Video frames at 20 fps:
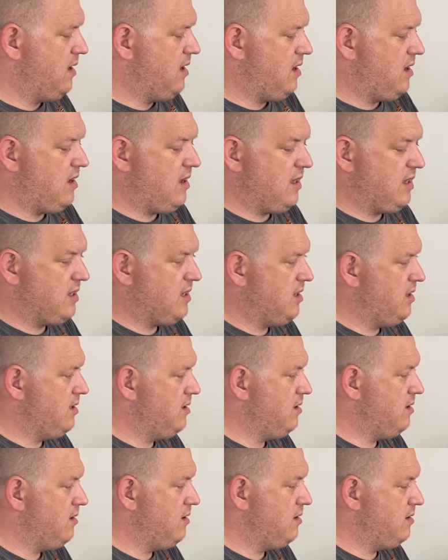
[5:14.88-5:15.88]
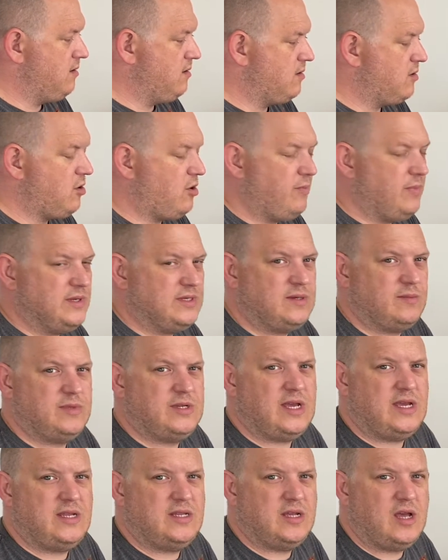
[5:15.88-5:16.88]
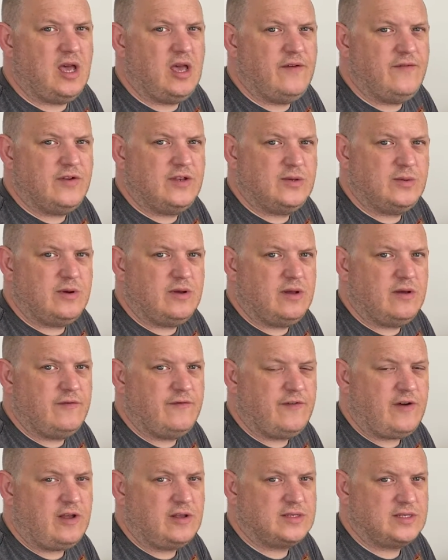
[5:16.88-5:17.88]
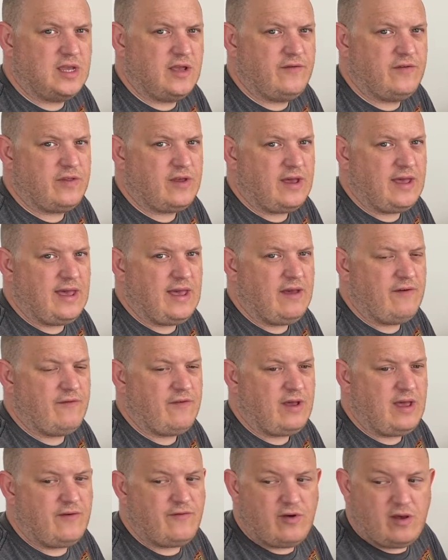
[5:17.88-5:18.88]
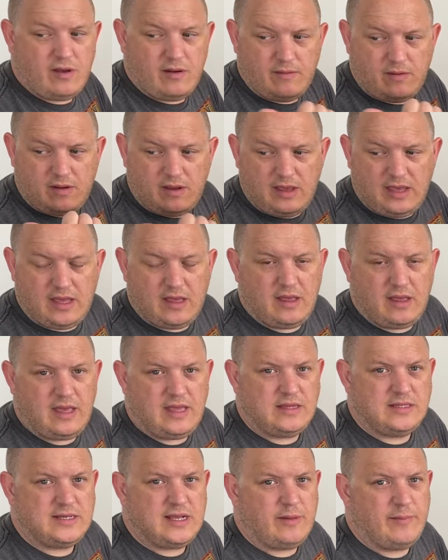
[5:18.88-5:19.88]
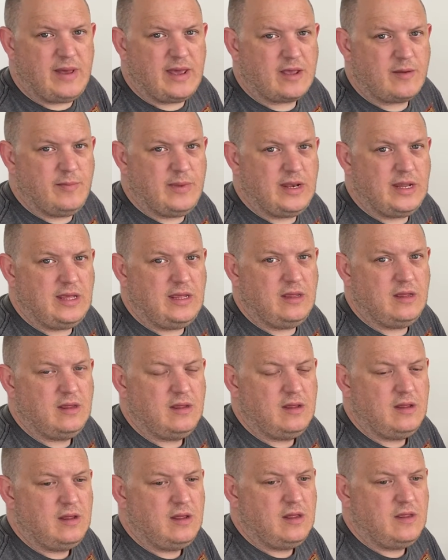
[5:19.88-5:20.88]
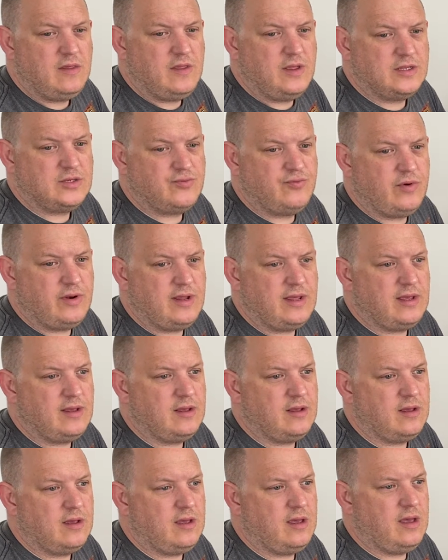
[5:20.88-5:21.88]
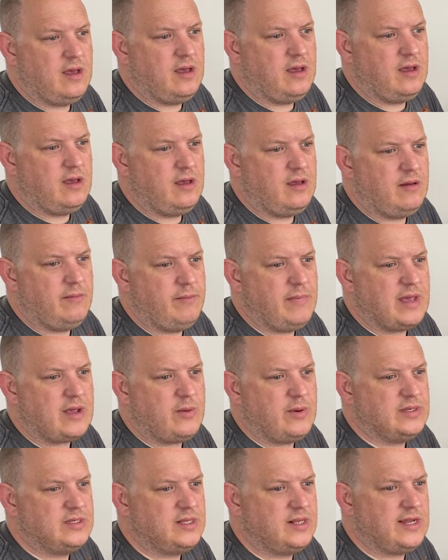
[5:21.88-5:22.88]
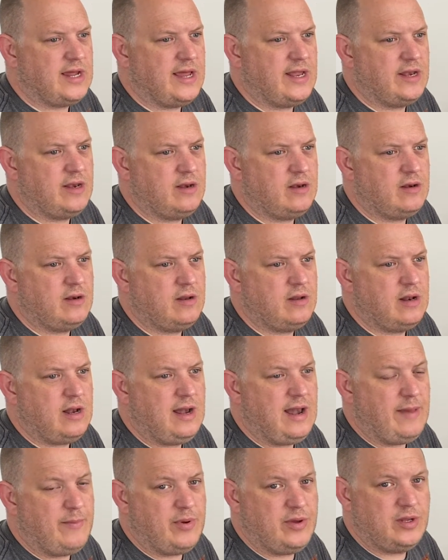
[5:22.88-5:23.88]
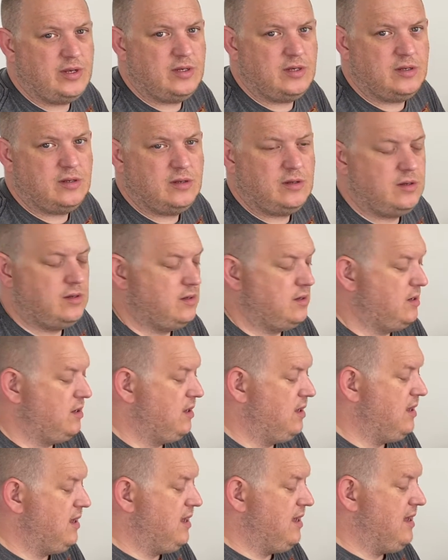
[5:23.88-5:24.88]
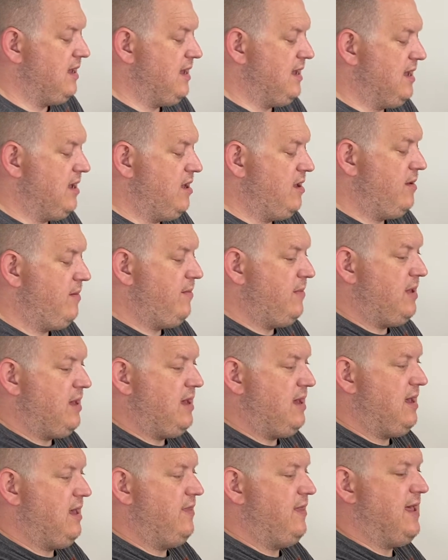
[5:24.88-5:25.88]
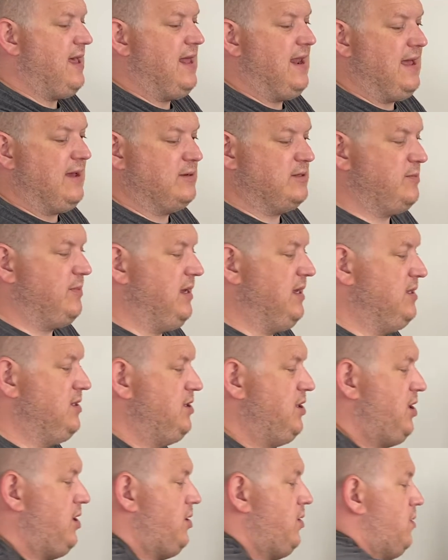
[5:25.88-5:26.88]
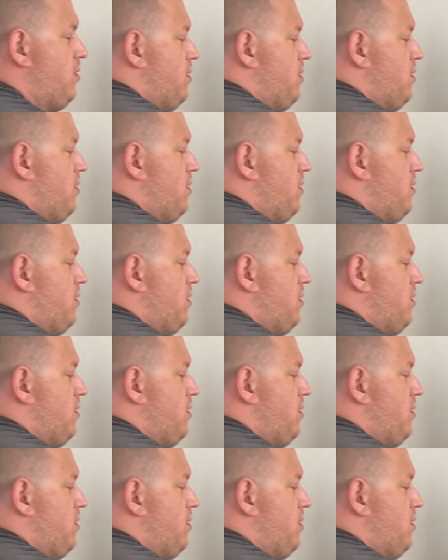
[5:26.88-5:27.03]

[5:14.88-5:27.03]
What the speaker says: I can copy some data over to a file server that I have. I have a Intel Mac Mini that's running macOS 10 Leopard, and that allows me to